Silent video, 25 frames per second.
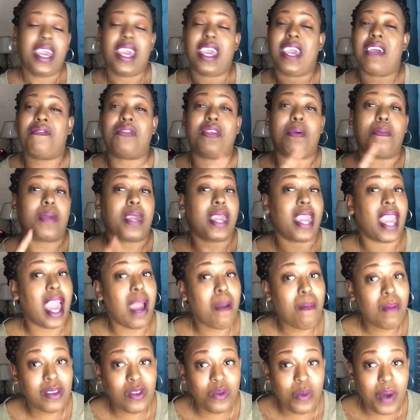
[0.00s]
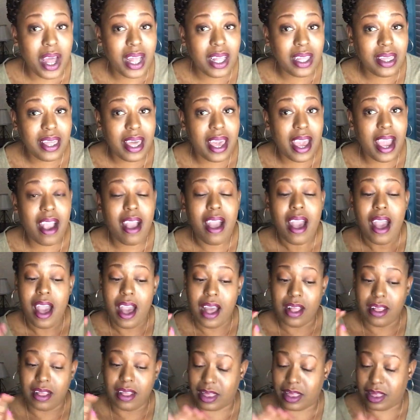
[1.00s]
if them cameras wasn't there,
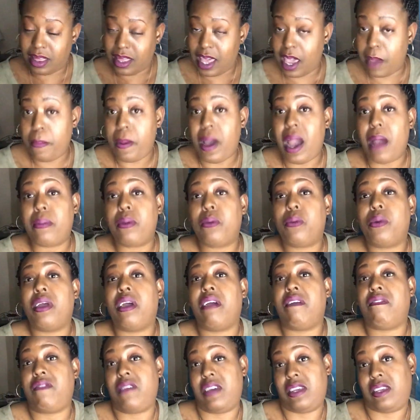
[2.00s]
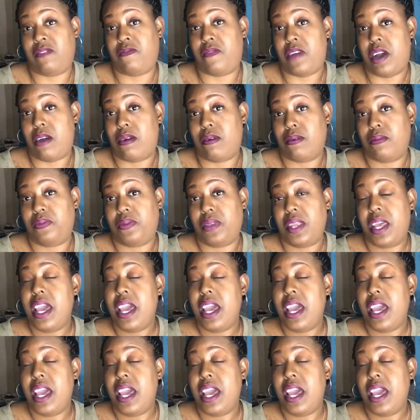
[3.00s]
they probably would have fist fought.